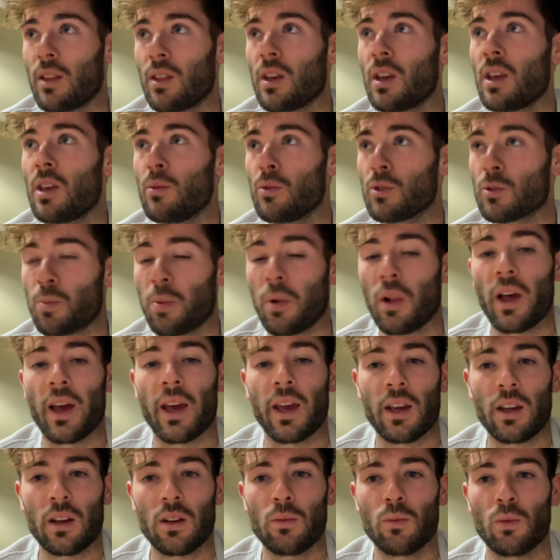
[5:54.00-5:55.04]
that he was
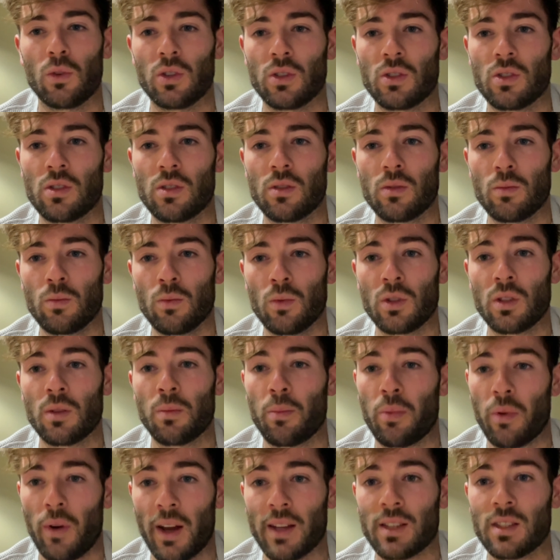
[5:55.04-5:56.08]
playing was
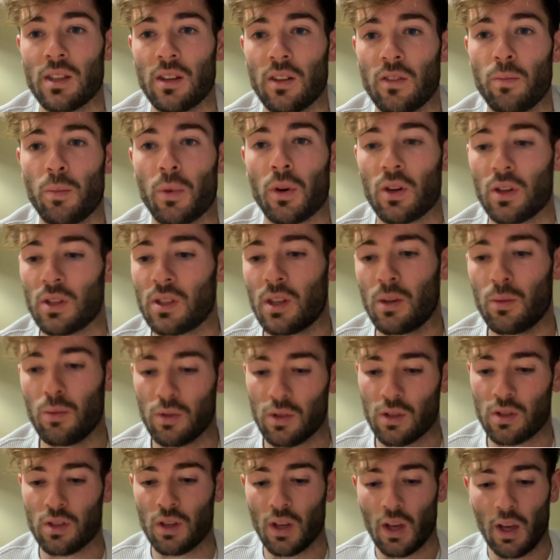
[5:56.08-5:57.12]
impressive because he
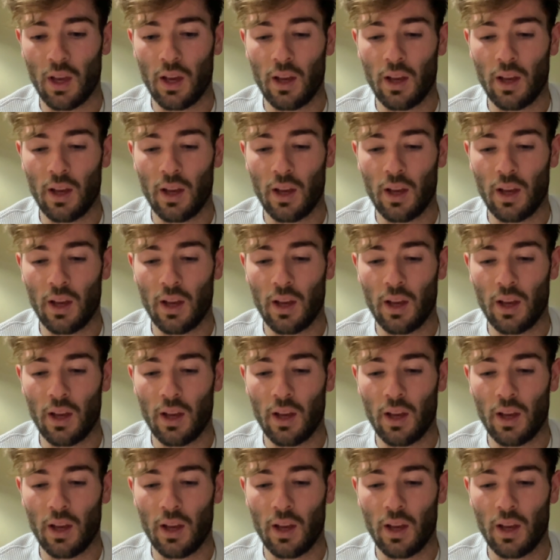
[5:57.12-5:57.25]
was